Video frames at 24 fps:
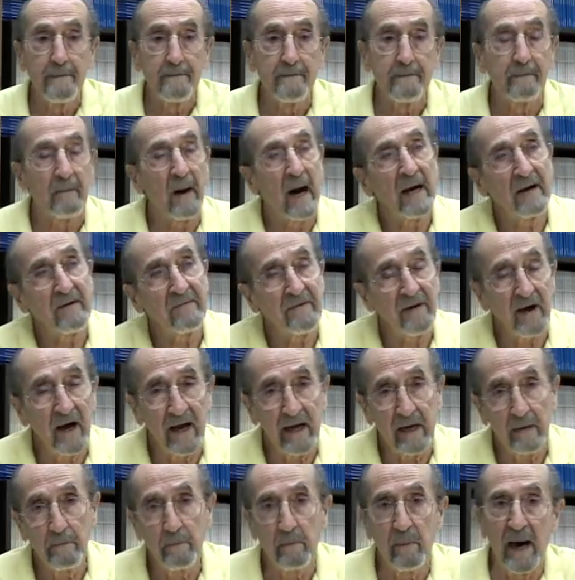
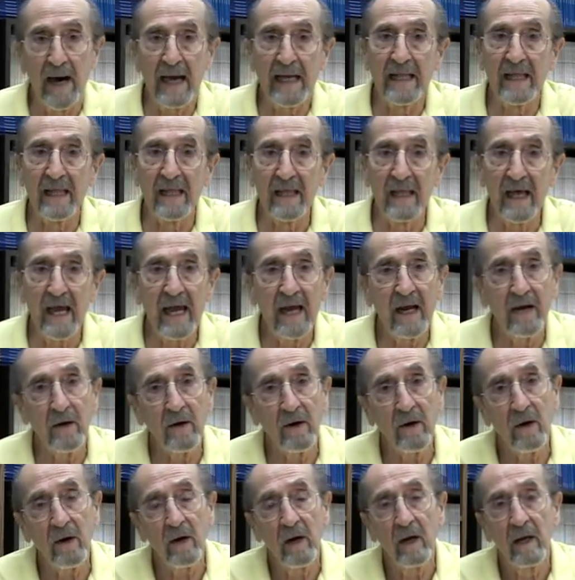modified by
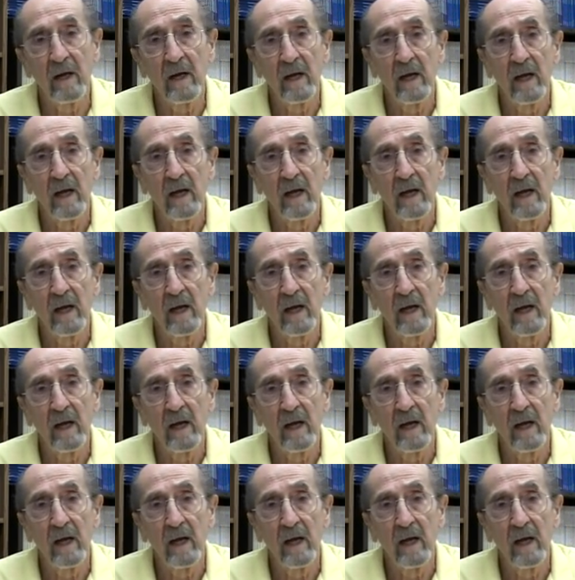later,